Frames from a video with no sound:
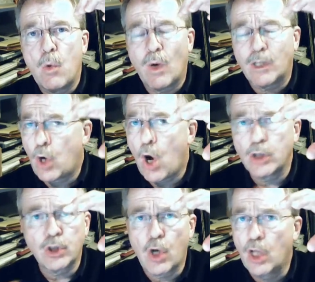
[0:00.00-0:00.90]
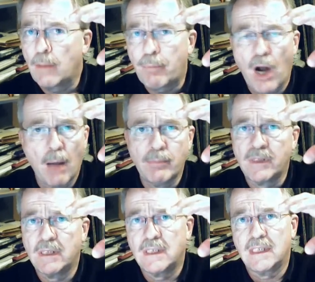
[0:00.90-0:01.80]
what causes all the
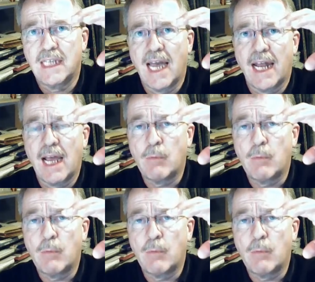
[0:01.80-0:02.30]
problems in society,